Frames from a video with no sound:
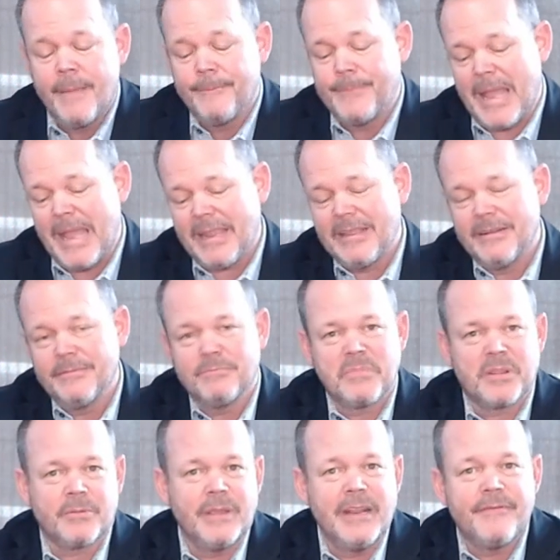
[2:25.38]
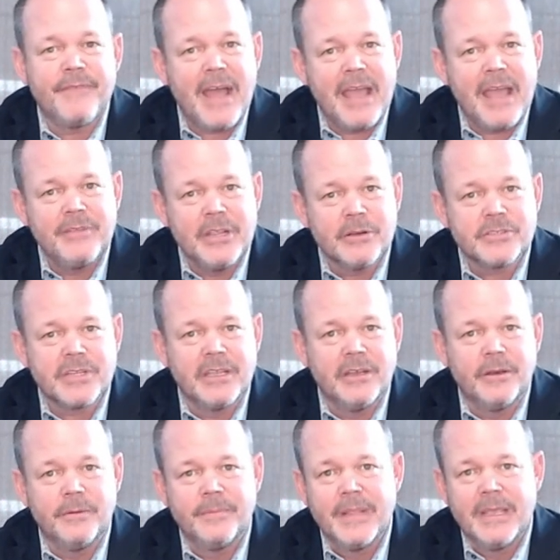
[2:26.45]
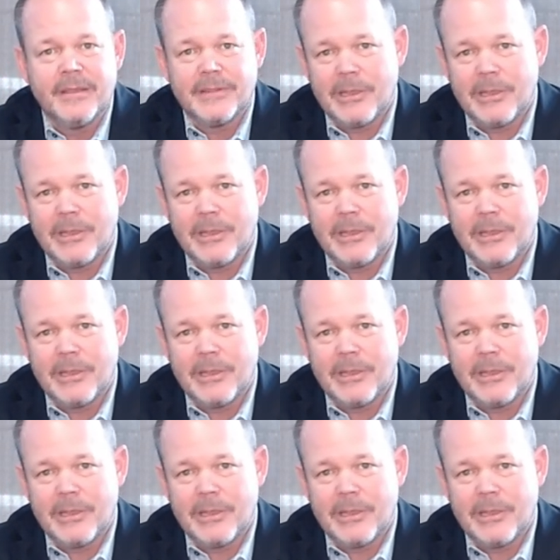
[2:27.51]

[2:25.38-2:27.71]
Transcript: back in three to five years ago,